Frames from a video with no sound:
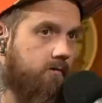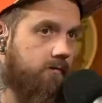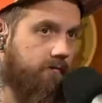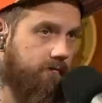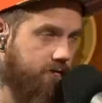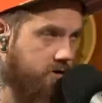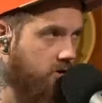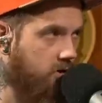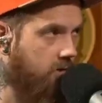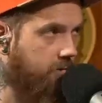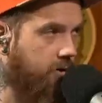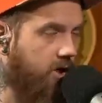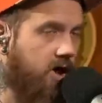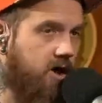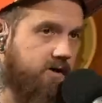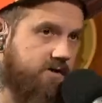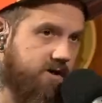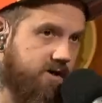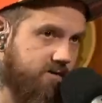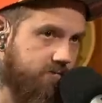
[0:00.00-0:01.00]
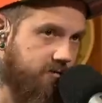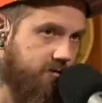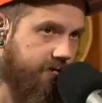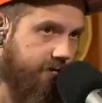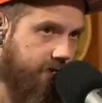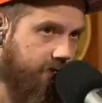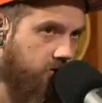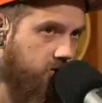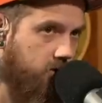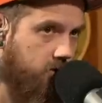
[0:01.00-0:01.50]
for your process moving
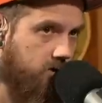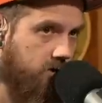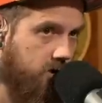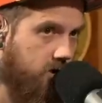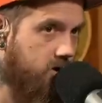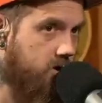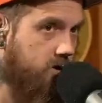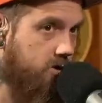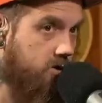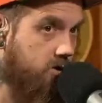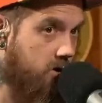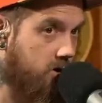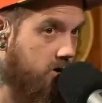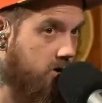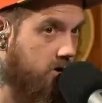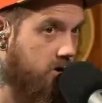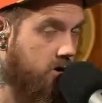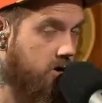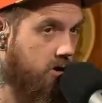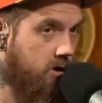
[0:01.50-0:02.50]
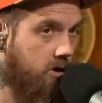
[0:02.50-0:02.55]
forward are your